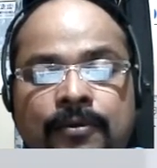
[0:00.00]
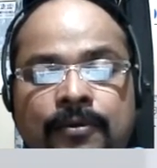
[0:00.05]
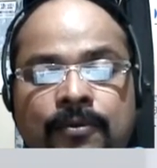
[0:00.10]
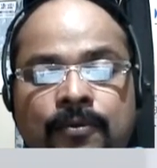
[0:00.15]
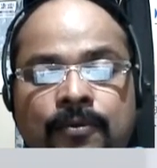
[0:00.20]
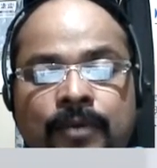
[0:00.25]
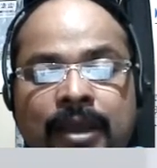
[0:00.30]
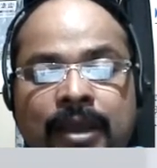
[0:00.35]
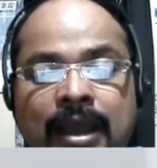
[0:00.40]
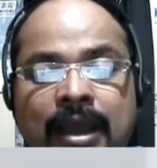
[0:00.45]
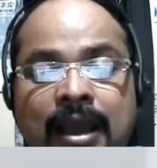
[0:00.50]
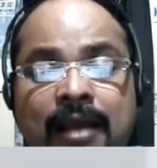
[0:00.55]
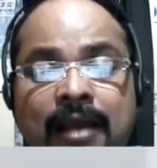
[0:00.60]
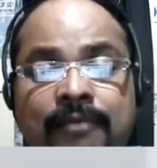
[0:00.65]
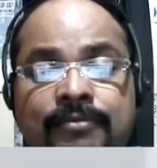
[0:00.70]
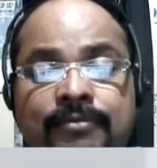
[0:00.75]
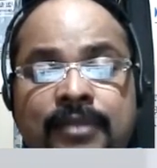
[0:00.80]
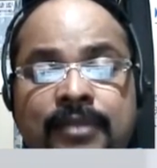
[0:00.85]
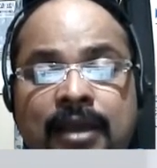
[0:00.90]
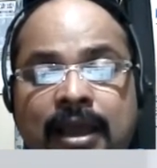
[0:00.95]
we
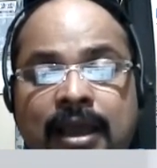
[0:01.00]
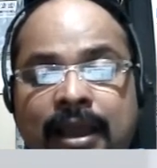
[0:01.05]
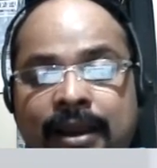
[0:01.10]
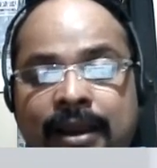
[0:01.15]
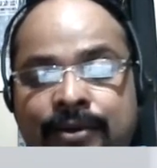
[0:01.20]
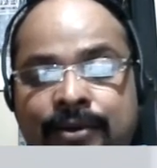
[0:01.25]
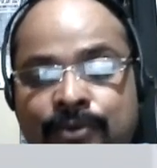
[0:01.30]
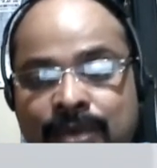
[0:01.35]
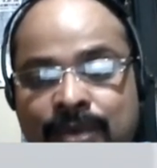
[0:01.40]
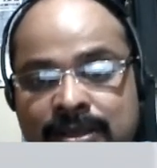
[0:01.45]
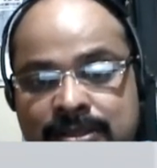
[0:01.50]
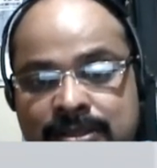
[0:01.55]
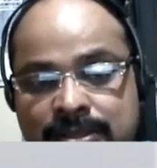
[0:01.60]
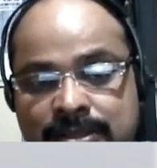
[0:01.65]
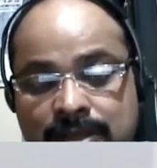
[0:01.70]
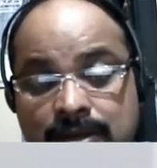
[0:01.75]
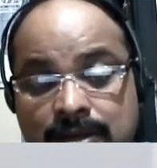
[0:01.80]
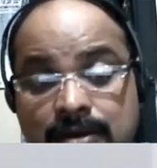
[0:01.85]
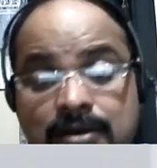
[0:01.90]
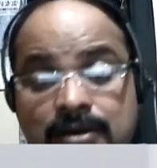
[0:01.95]
have the address
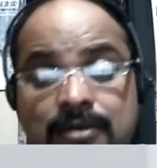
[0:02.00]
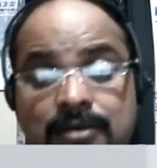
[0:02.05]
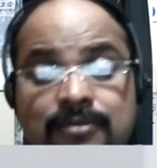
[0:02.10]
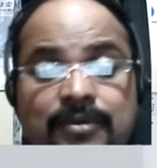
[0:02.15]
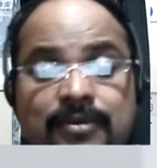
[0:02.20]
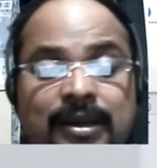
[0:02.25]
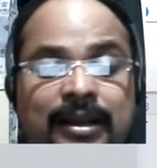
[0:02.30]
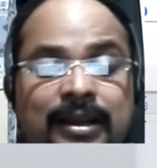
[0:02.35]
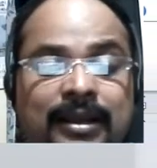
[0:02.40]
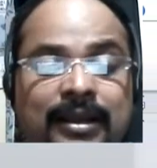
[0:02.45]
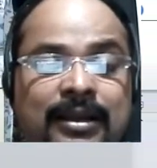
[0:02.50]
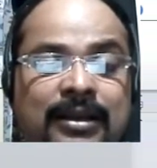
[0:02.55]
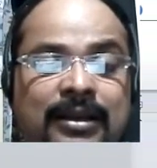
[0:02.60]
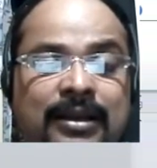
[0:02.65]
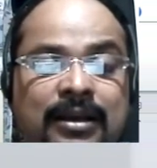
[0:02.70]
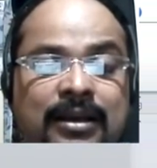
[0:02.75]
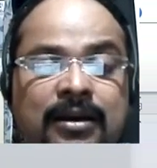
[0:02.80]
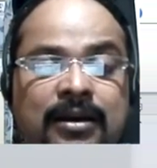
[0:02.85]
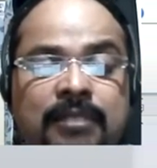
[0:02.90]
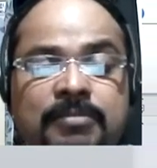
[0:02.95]
here, very
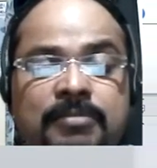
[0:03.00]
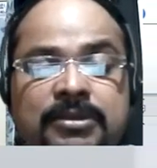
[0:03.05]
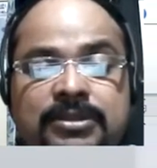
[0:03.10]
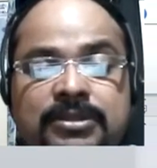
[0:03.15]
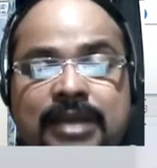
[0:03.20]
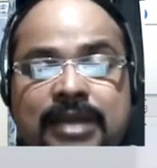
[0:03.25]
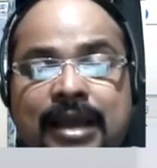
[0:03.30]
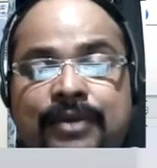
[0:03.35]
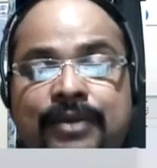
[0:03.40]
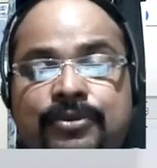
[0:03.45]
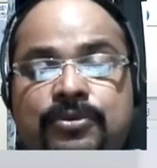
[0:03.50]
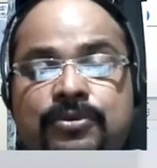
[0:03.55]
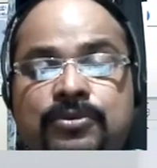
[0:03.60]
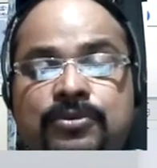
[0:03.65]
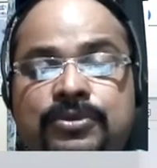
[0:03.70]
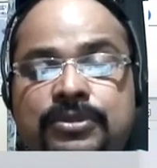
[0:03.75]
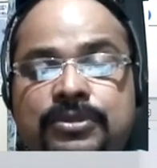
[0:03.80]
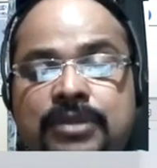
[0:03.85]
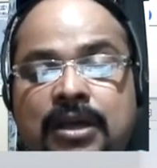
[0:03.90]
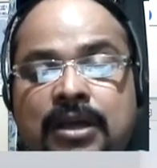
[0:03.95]
clear. Miss
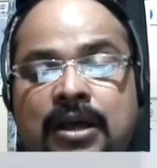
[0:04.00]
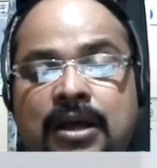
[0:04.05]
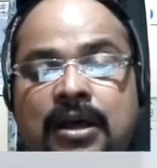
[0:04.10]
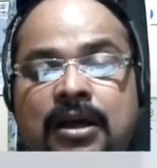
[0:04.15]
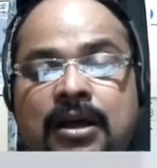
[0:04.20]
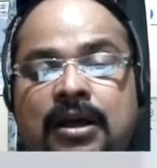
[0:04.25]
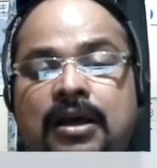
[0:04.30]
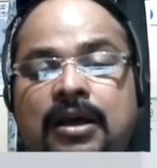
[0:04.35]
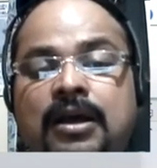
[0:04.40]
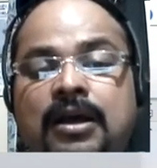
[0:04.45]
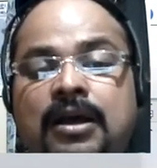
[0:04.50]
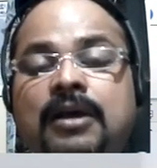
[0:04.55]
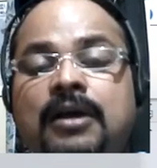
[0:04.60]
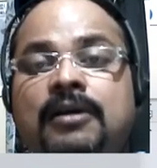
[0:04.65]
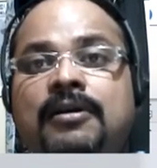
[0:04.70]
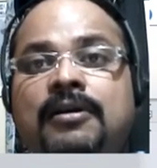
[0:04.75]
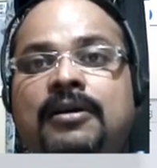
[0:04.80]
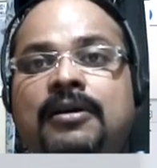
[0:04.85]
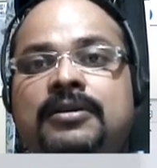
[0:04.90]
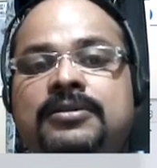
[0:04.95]
Andrews, the
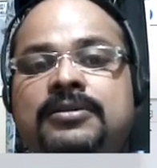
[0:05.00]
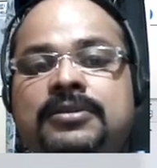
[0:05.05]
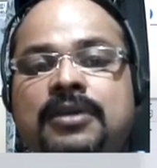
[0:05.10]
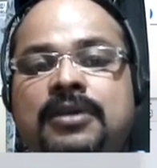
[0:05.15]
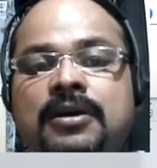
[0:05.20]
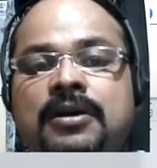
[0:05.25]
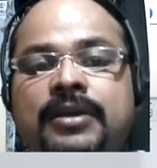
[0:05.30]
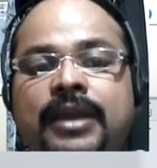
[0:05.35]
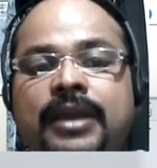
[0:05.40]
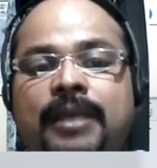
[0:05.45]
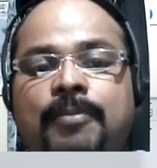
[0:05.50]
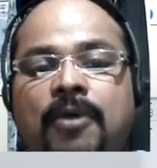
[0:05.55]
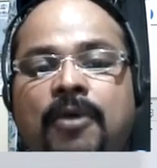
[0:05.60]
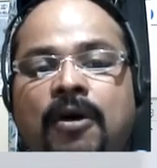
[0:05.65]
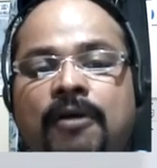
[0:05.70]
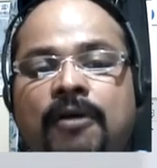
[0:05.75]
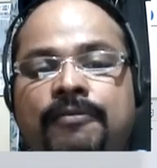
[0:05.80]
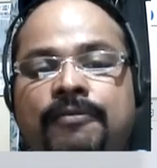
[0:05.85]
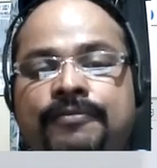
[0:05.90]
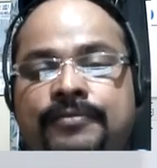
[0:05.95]
surname
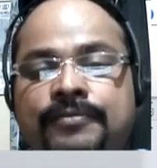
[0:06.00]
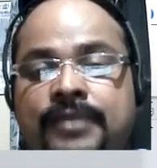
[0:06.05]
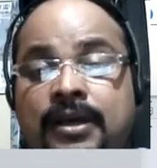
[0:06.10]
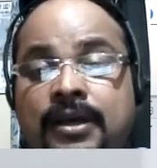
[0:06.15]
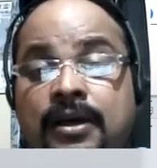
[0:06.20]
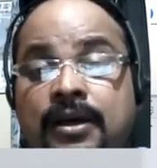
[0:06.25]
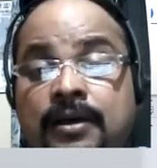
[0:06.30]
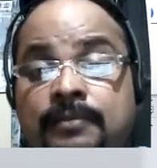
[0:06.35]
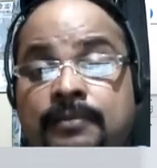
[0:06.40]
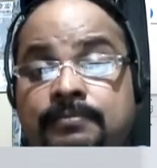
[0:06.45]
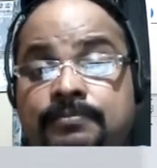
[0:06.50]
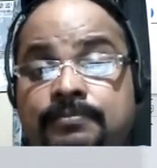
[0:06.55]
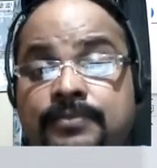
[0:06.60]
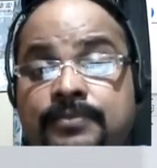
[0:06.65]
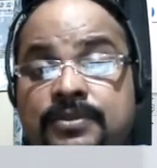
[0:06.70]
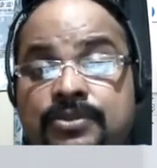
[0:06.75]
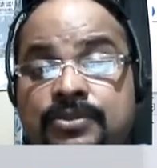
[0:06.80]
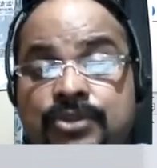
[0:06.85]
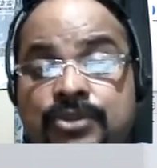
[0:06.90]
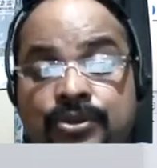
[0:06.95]
of the
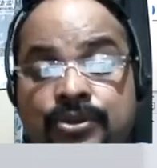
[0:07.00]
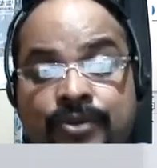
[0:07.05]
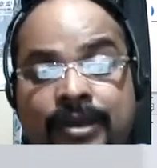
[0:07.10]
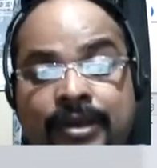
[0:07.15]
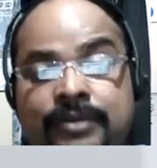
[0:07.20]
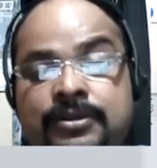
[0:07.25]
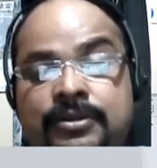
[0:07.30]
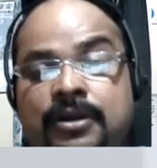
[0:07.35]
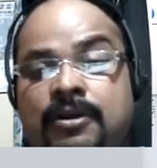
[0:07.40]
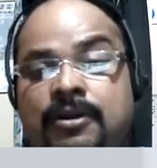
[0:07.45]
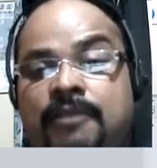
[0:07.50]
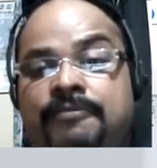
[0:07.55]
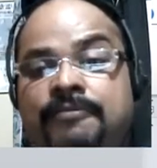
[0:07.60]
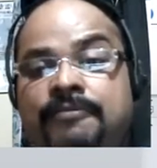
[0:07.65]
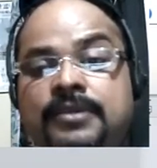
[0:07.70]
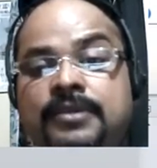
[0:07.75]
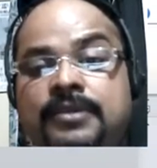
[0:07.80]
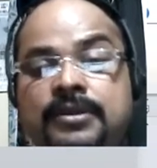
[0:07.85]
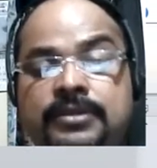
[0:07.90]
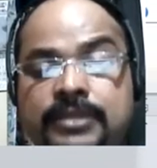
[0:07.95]
director of
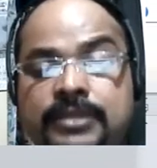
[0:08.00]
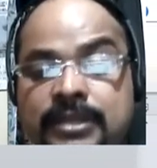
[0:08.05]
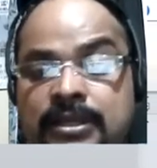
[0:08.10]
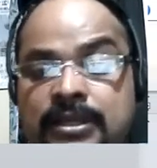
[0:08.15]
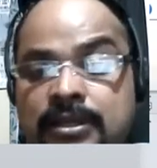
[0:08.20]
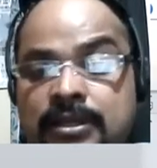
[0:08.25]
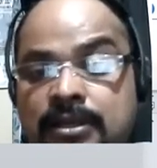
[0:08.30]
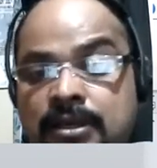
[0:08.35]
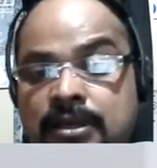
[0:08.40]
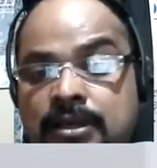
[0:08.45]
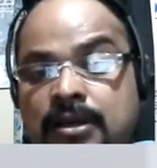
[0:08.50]
nursing.